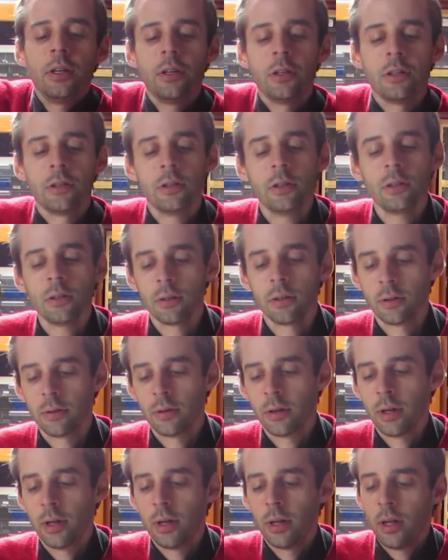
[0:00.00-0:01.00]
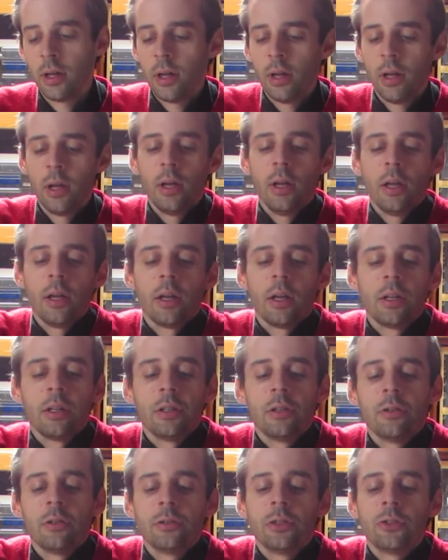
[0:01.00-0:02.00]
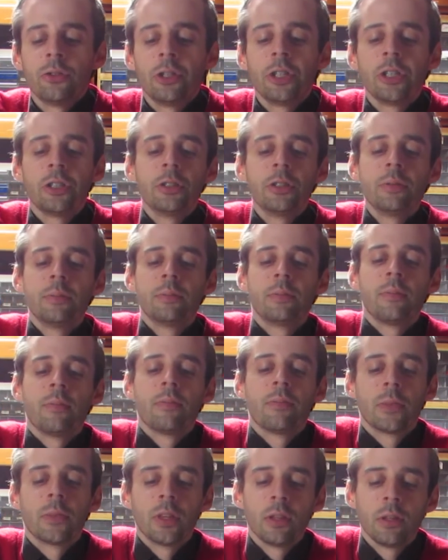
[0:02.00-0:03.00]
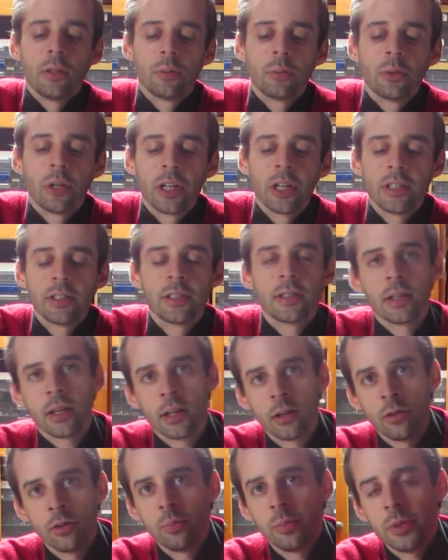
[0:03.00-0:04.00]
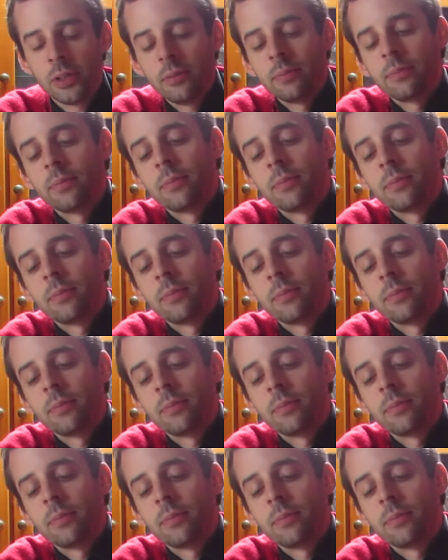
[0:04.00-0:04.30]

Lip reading: here, and on the rear the brakes can open,